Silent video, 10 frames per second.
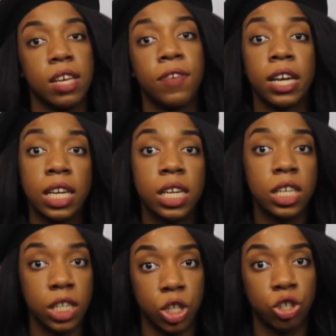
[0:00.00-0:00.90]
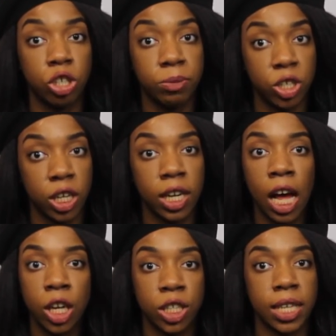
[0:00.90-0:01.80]
If I need an industrial machine,
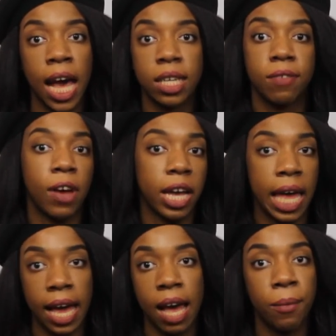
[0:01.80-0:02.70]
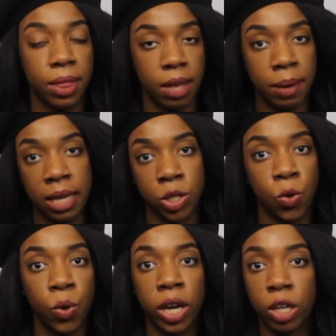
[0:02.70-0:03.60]
I'll just ask if I can hang out with him at his
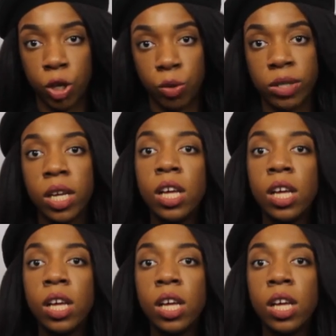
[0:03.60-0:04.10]
school and use